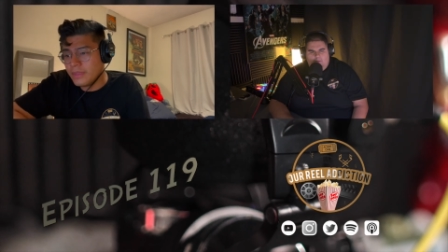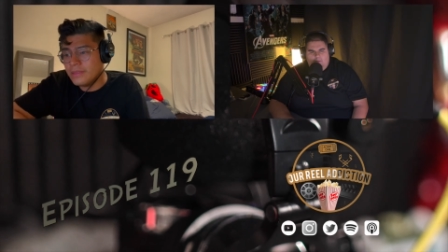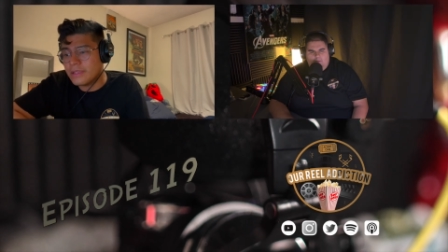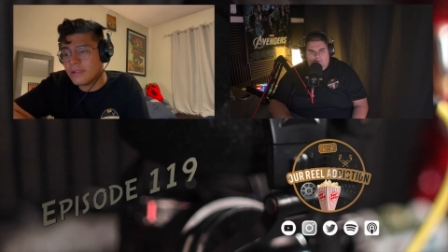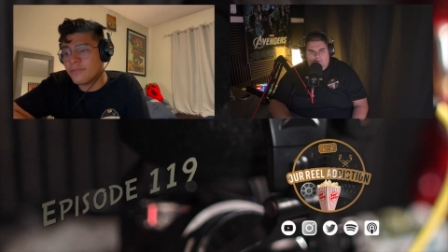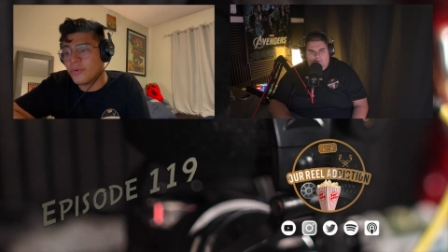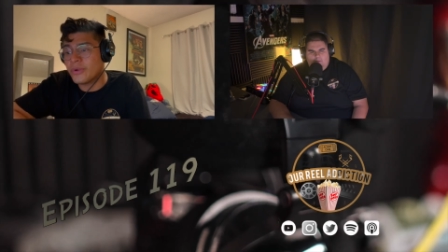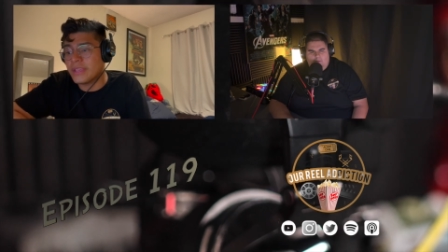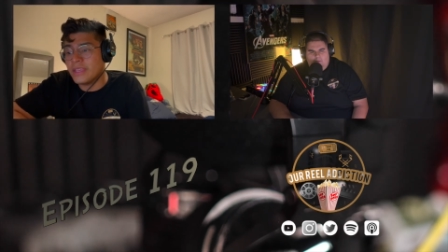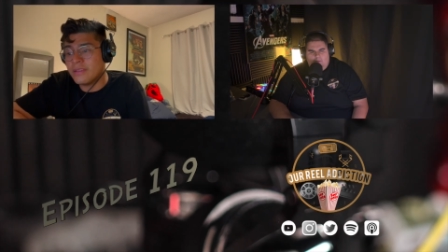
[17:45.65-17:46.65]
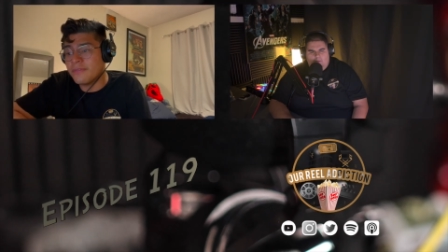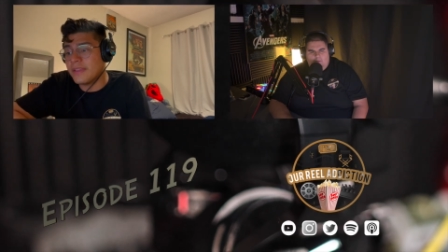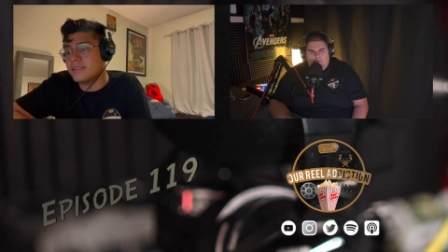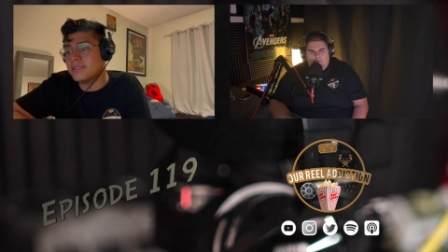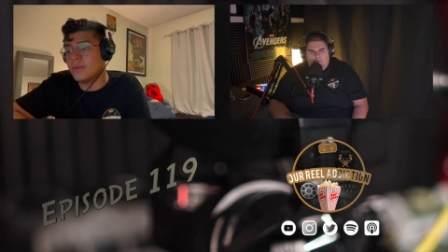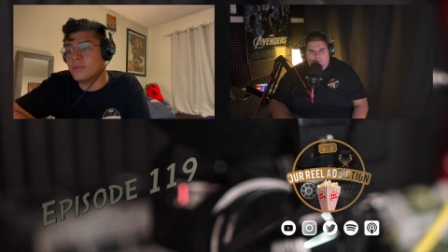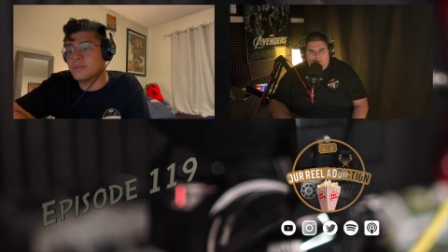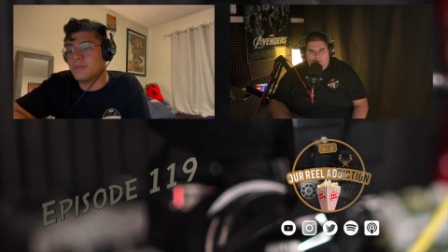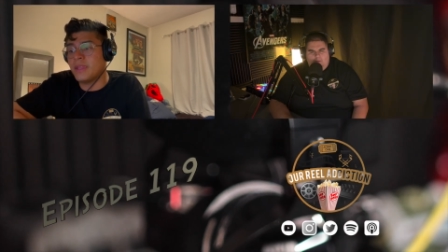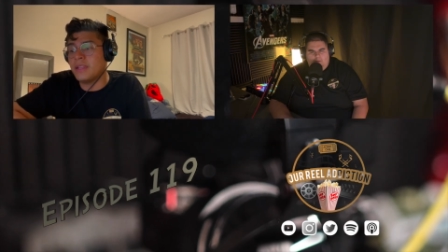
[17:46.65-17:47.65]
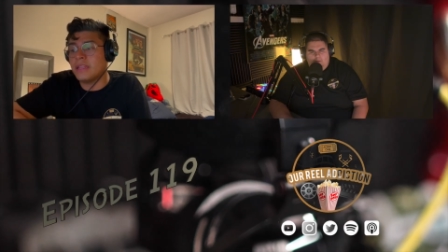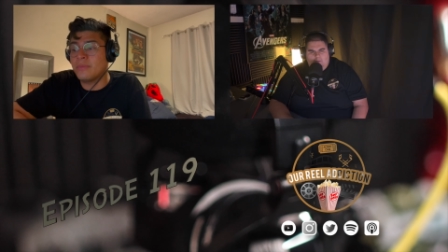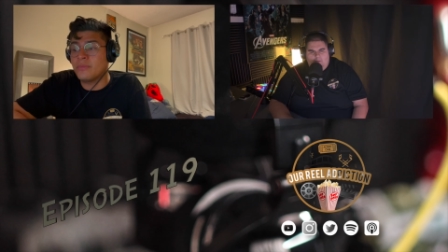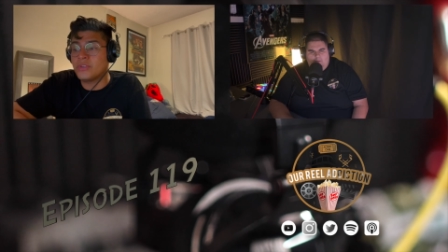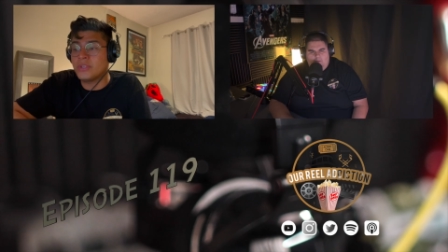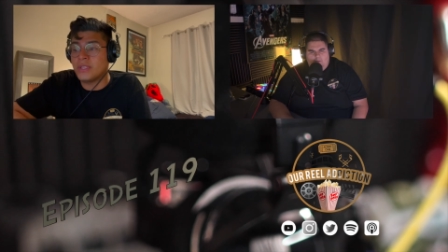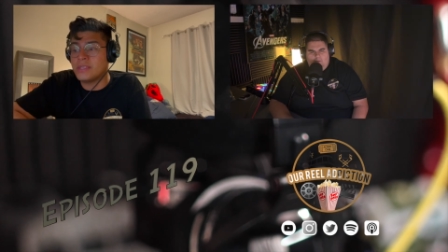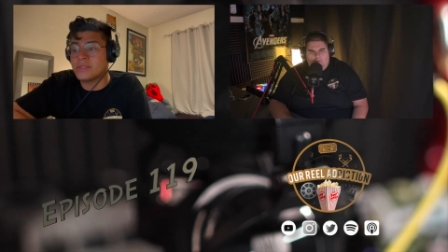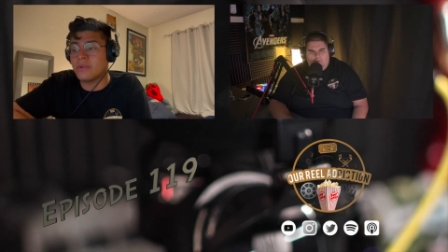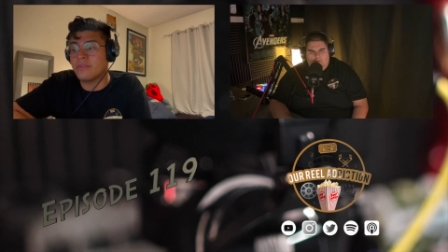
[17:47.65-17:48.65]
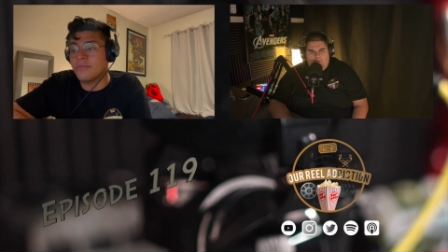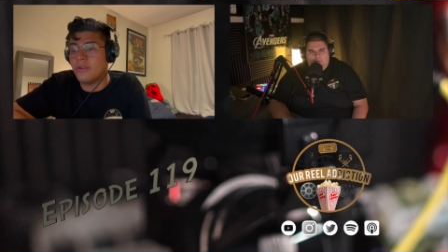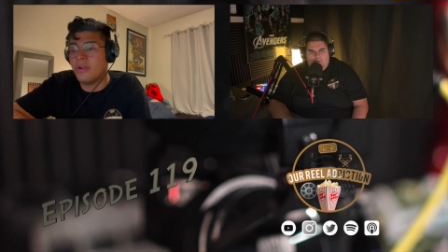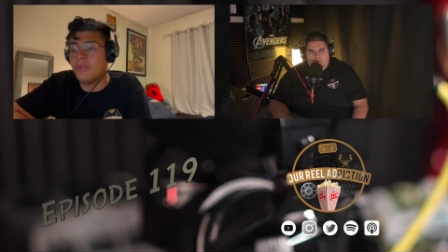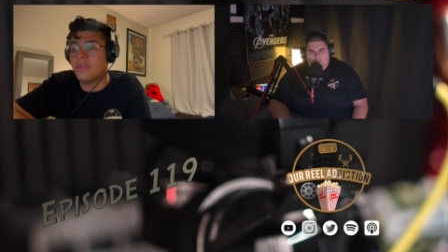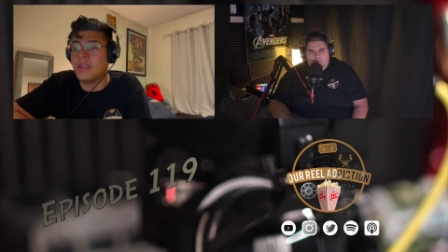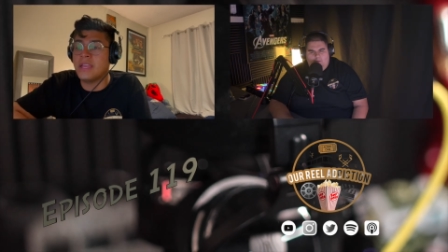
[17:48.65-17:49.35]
Therefore, if a sequel is made and the Machetes are involved,